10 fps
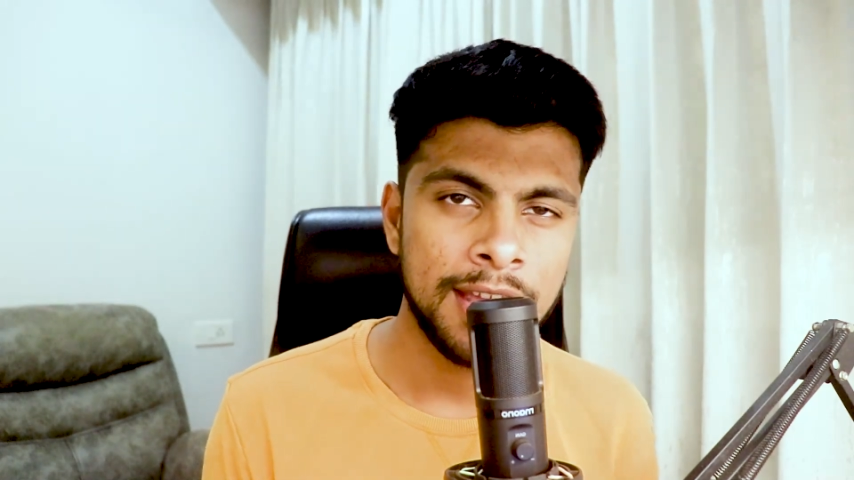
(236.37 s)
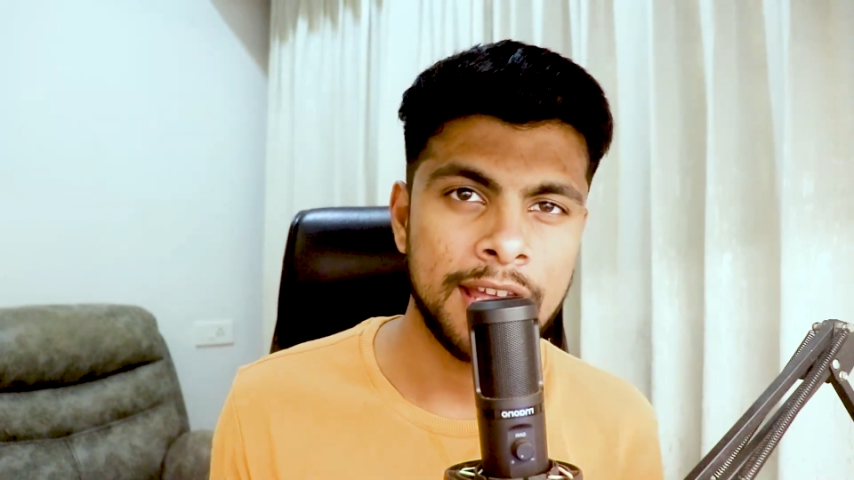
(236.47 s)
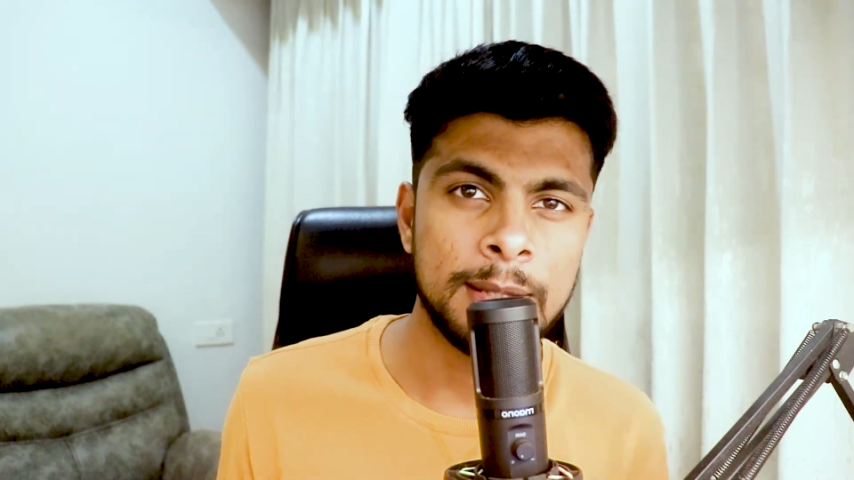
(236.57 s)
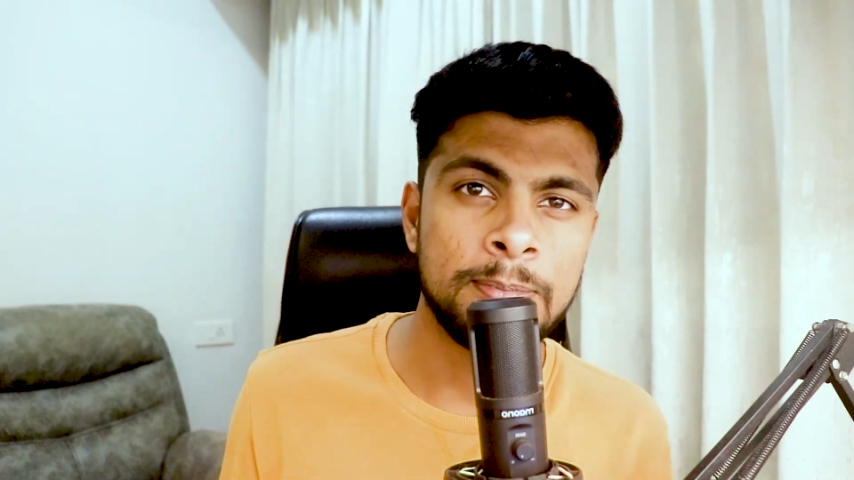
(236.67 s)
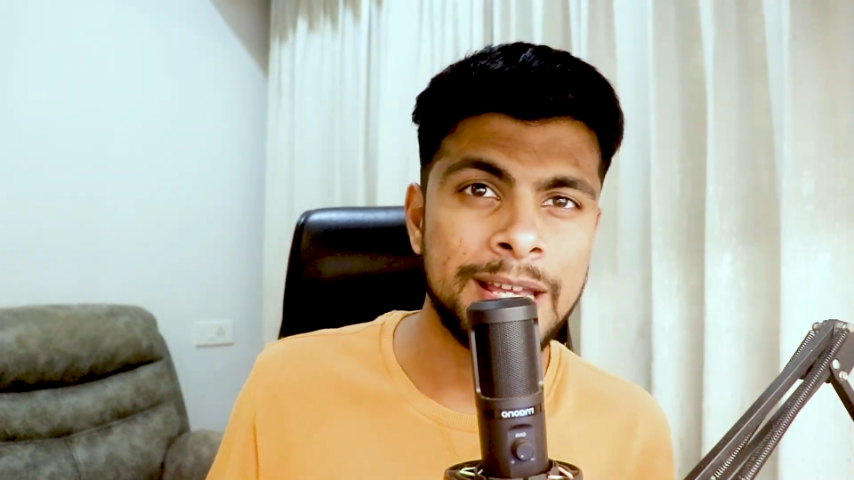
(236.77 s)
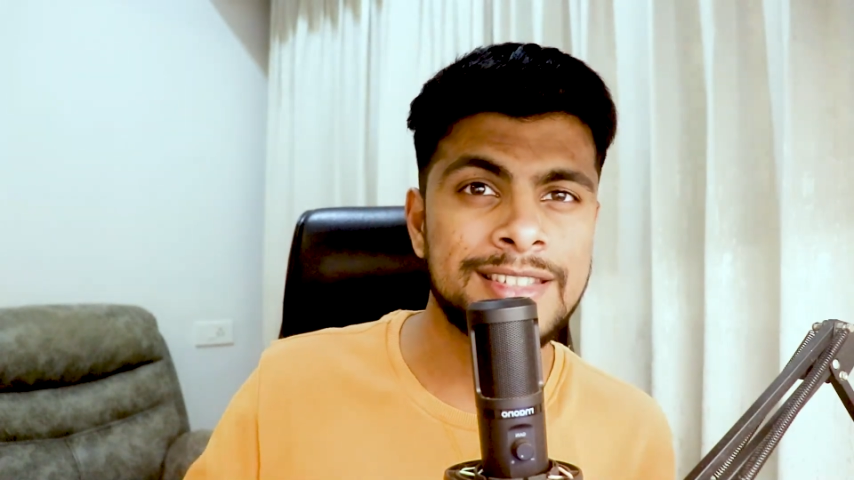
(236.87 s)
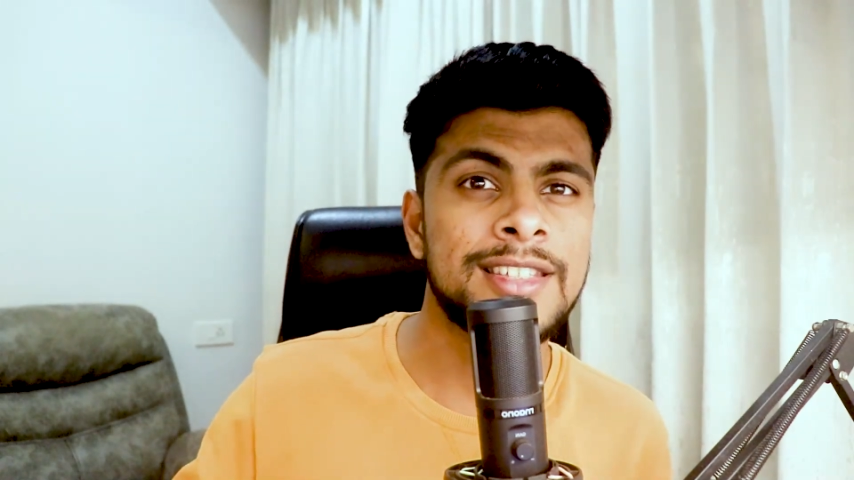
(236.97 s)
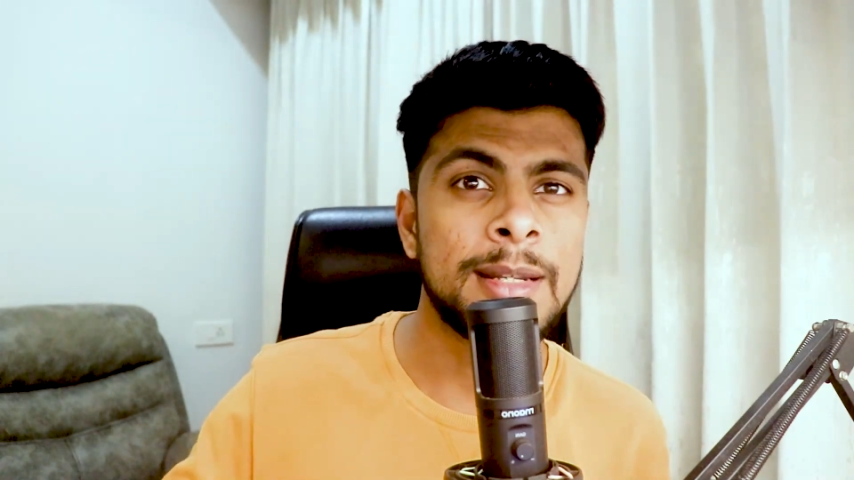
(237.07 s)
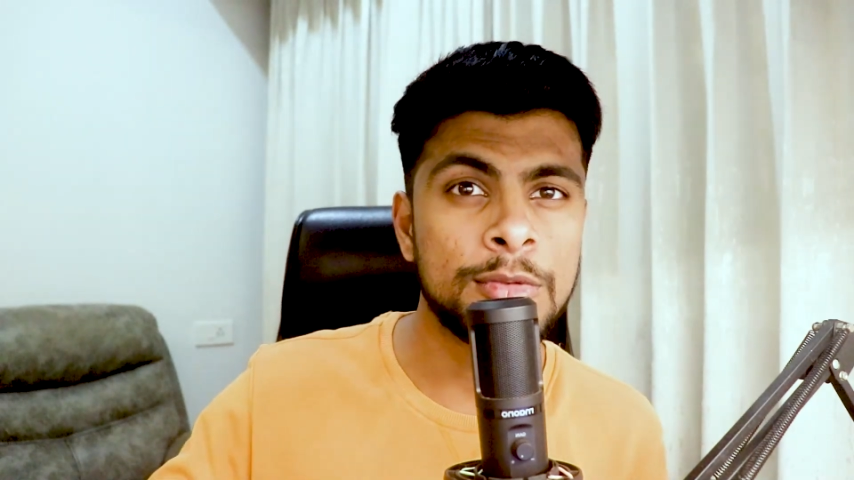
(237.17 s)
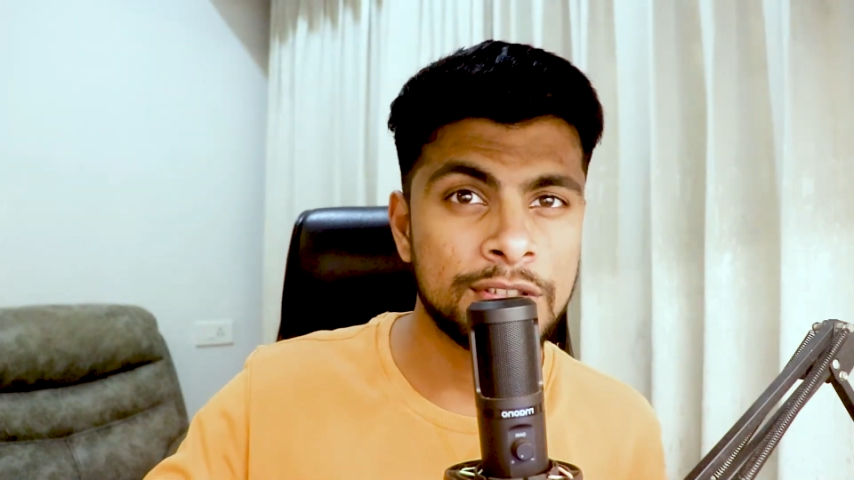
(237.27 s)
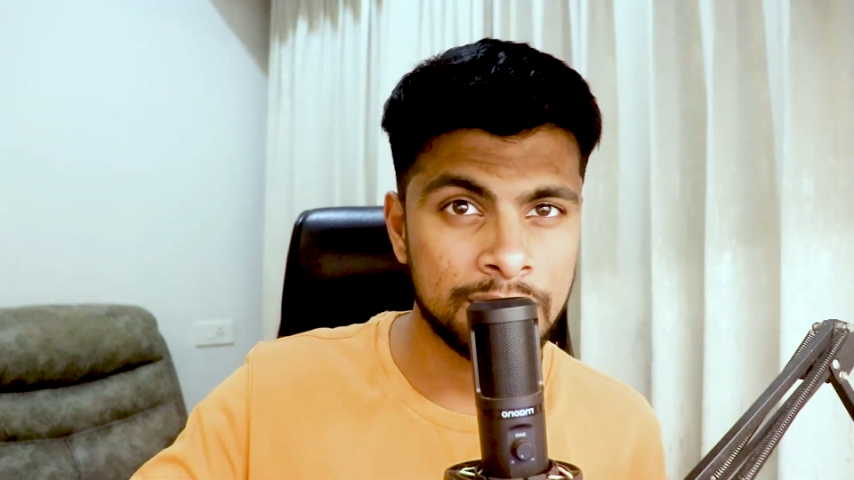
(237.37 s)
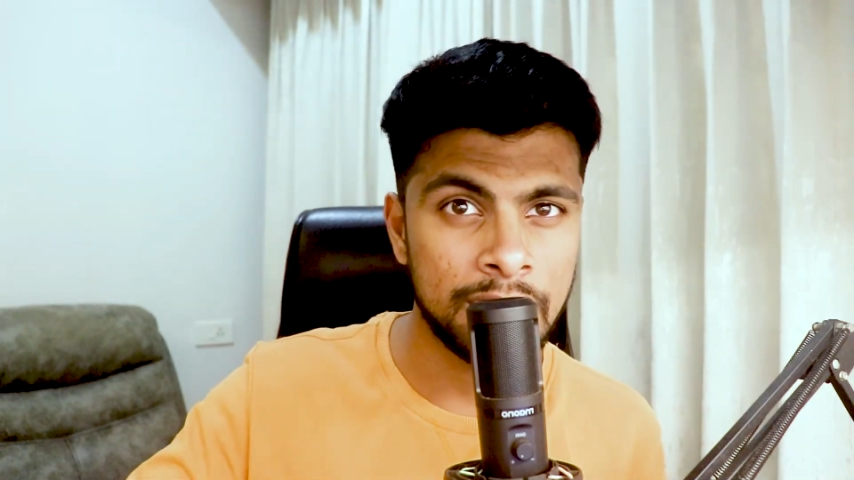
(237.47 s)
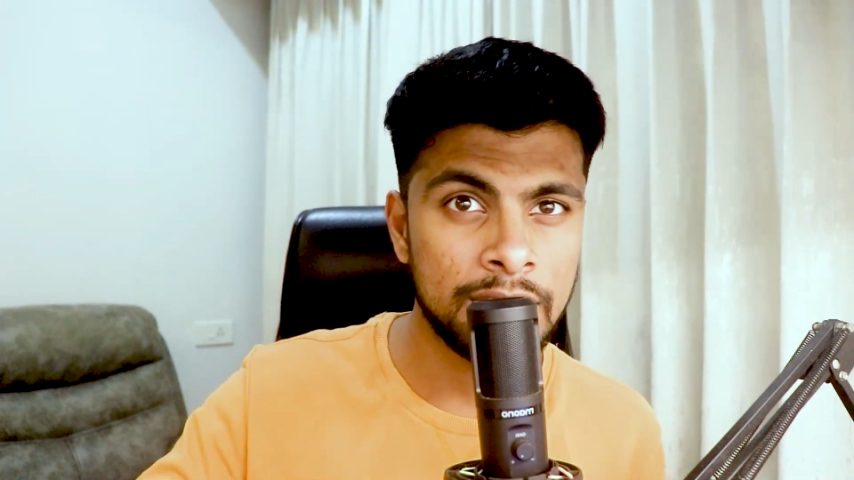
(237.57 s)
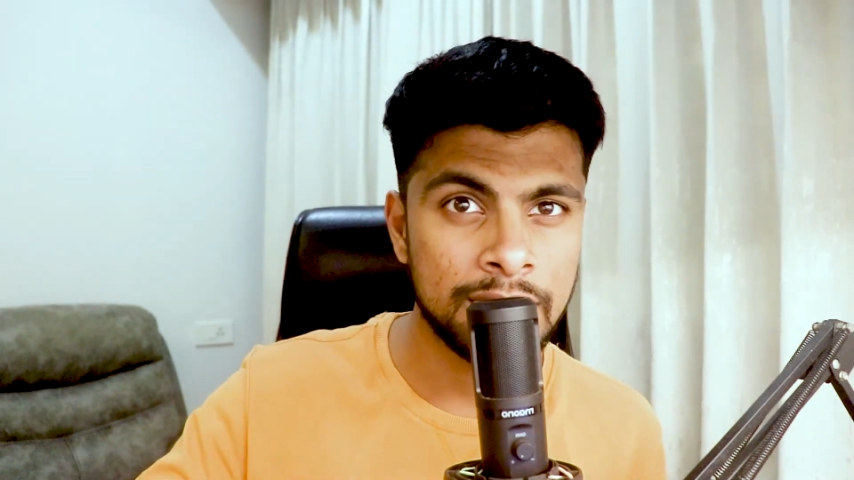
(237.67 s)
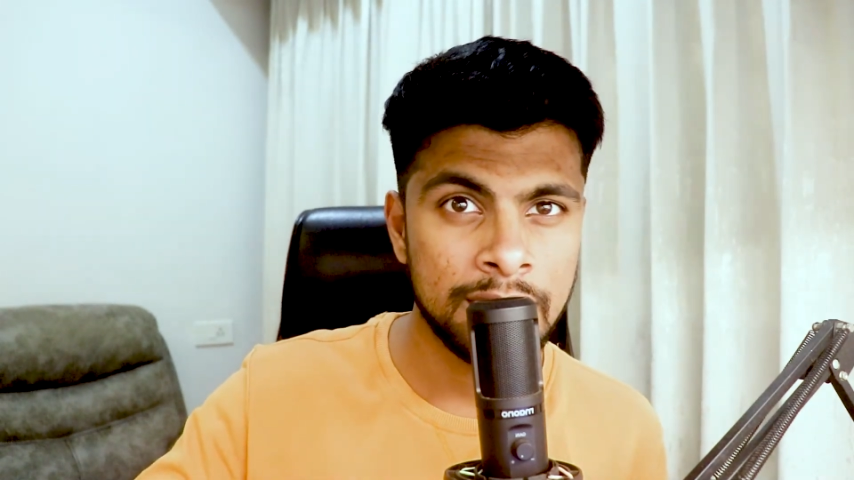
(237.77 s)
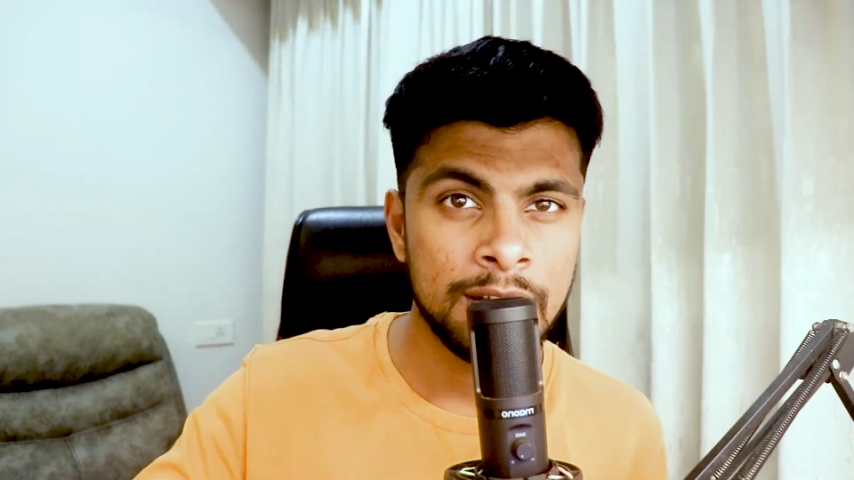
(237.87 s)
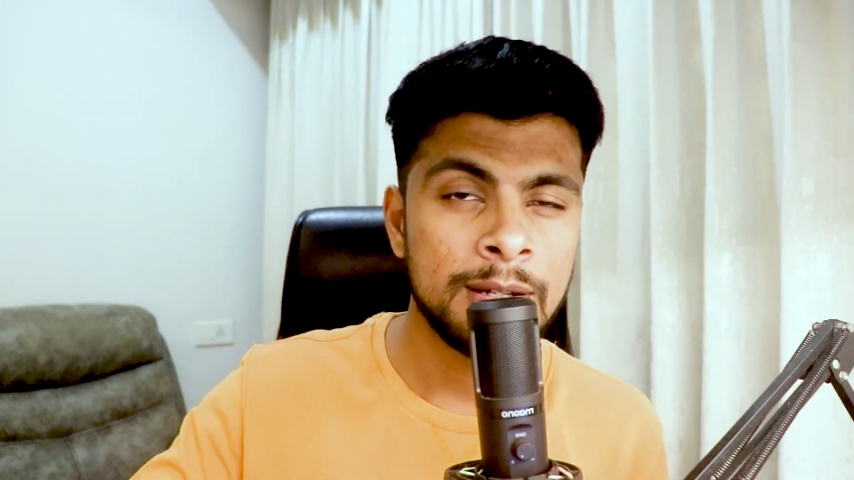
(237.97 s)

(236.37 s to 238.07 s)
And the best time to start